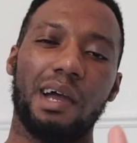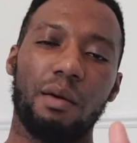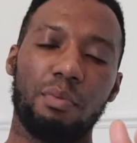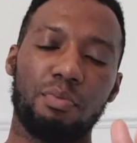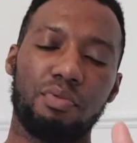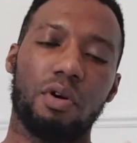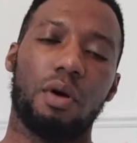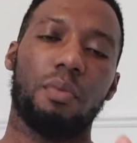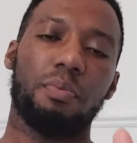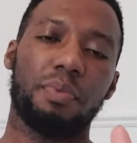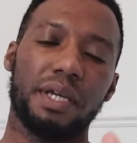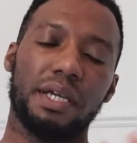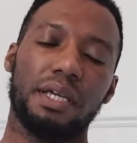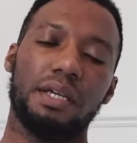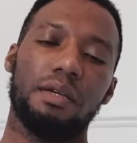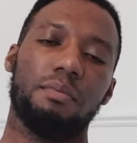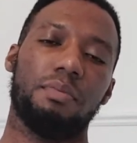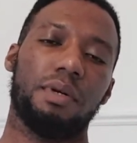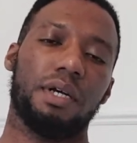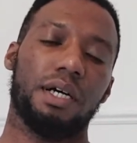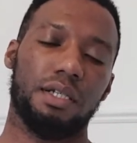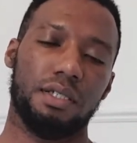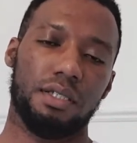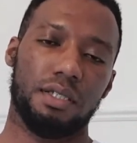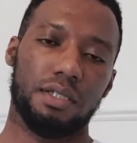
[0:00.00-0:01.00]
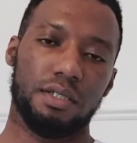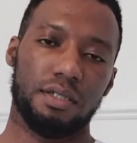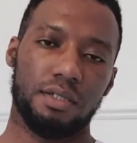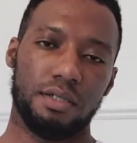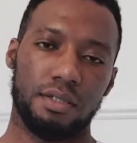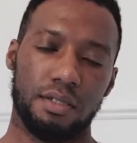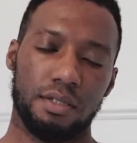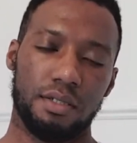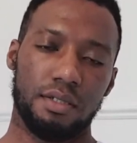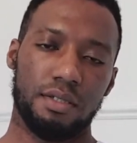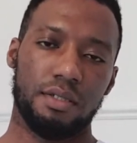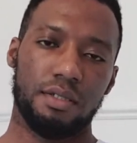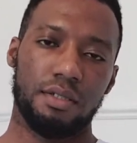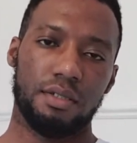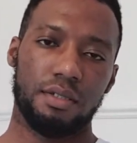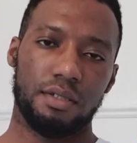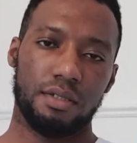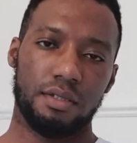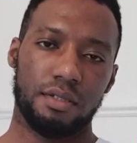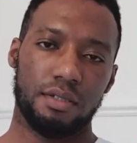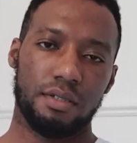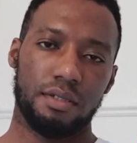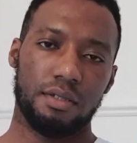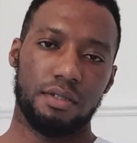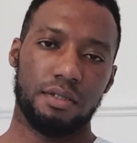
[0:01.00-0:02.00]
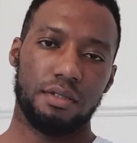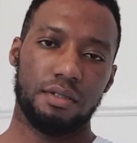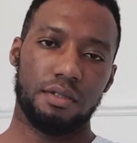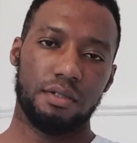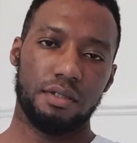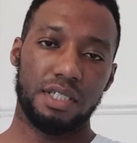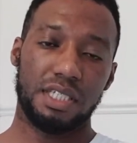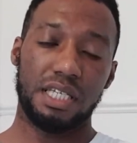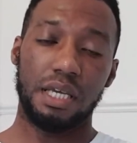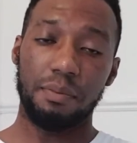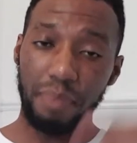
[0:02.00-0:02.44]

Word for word: a property, blood. You see,